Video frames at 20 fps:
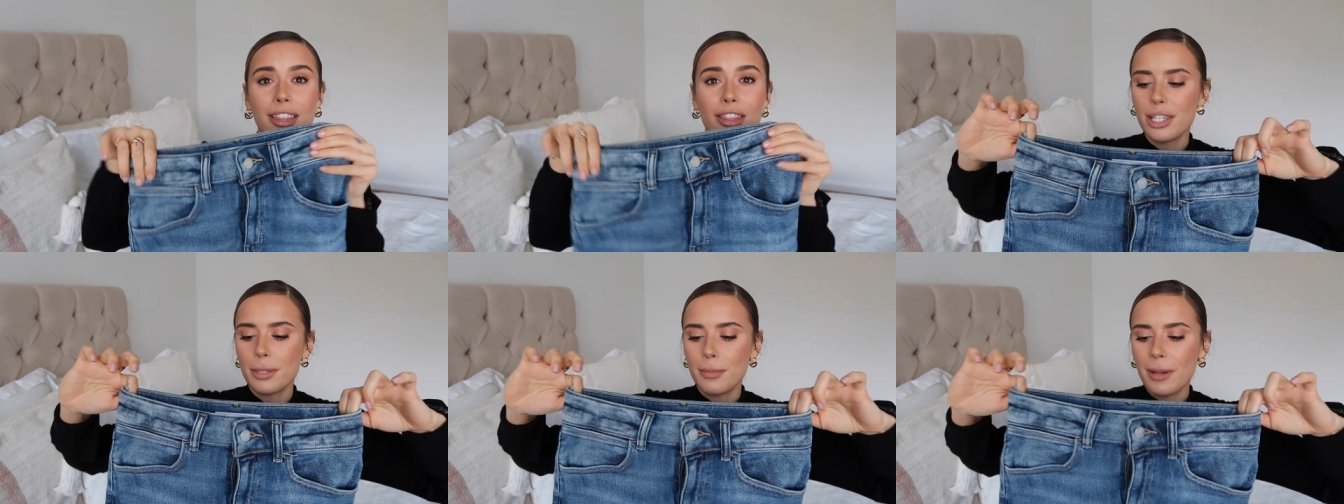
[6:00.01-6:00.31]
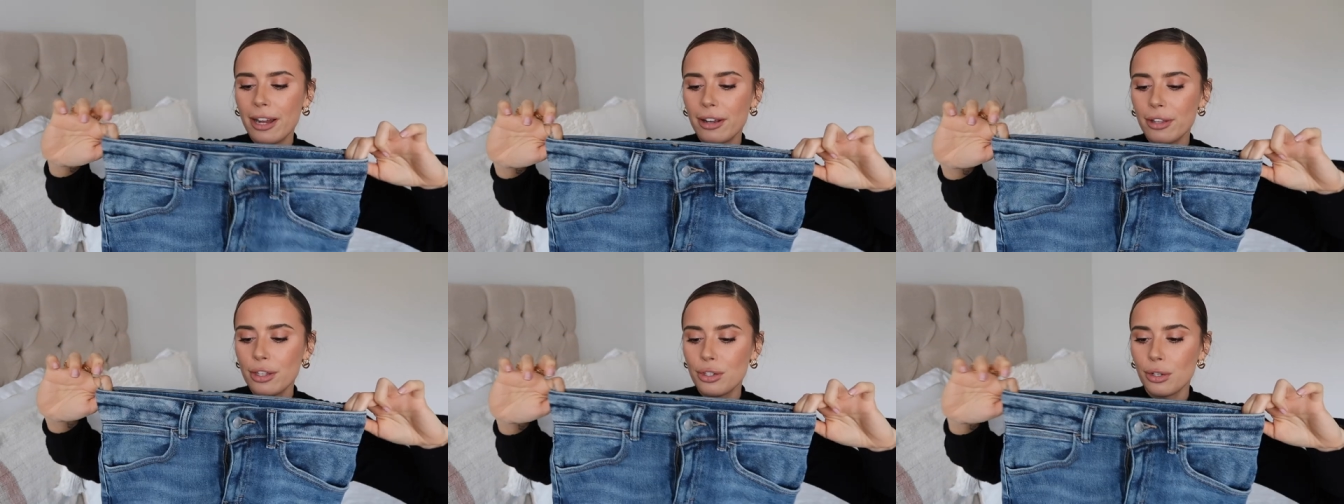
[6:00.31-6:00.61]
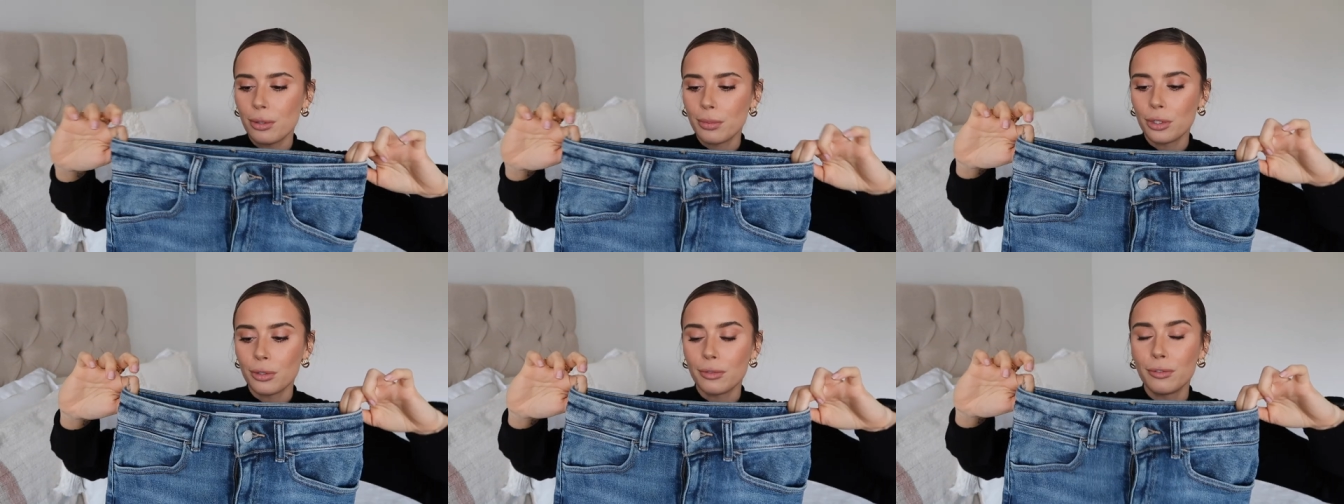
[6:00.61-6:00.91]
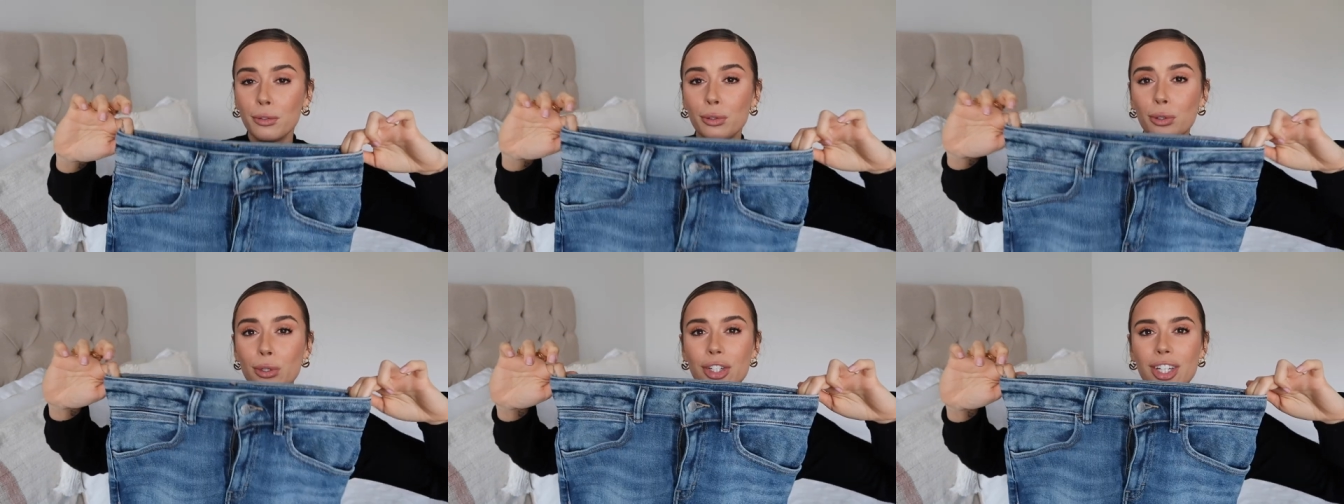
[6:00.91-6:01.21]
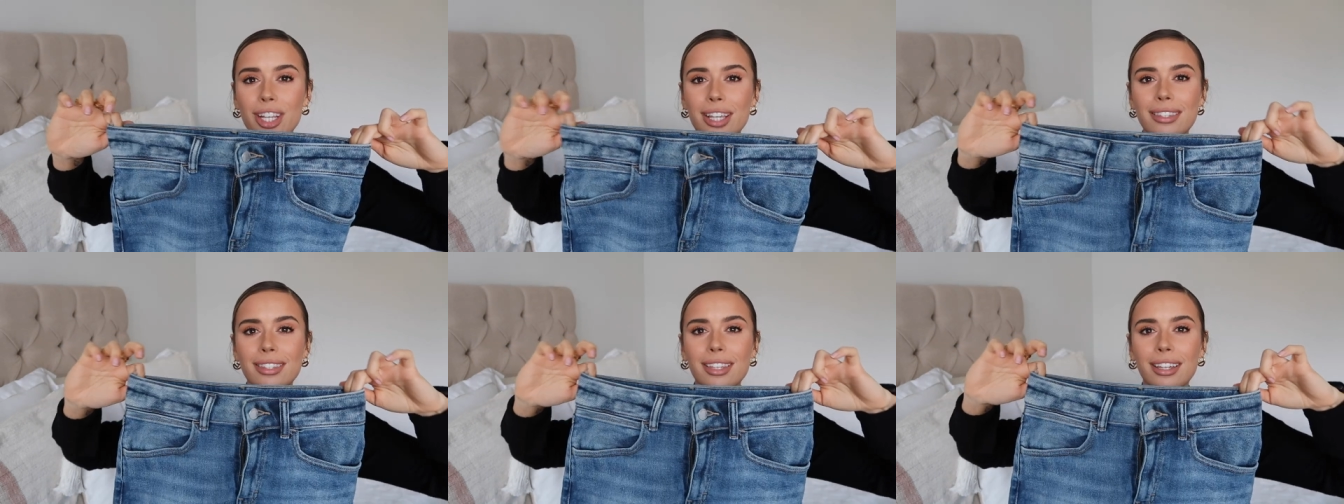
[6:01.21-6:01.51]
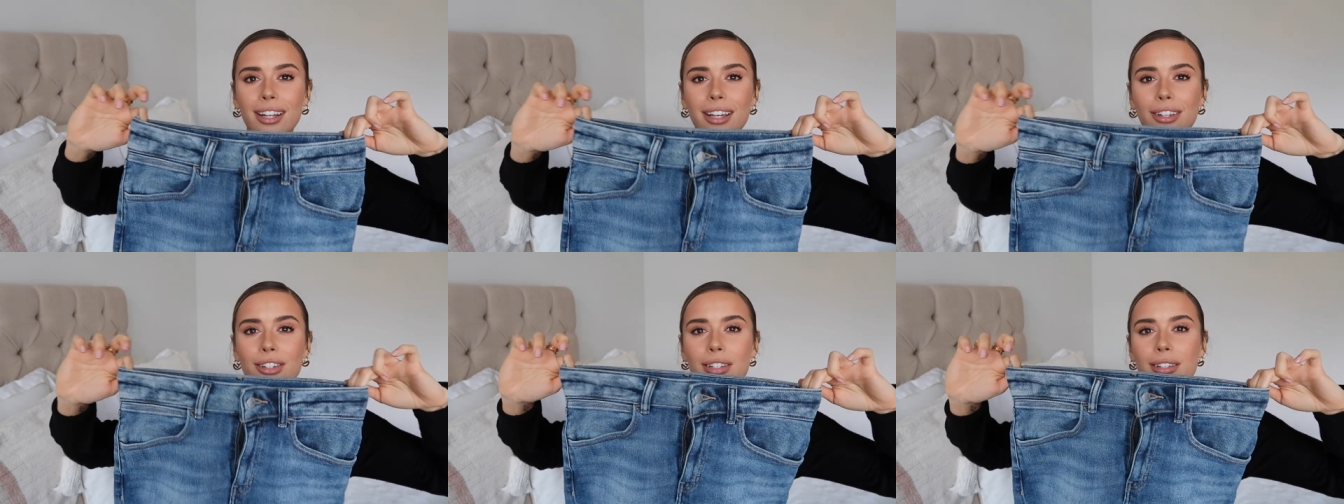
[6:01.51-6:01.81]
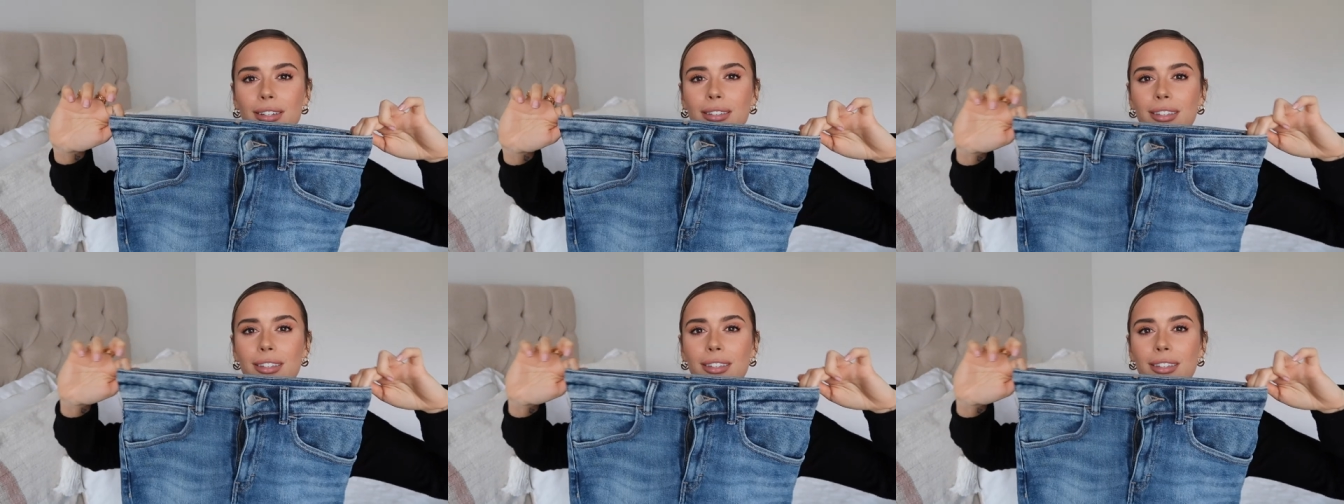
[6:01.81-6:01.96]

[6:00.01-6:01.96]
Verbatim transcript: this pair are the Topshop 4 jeans. And as you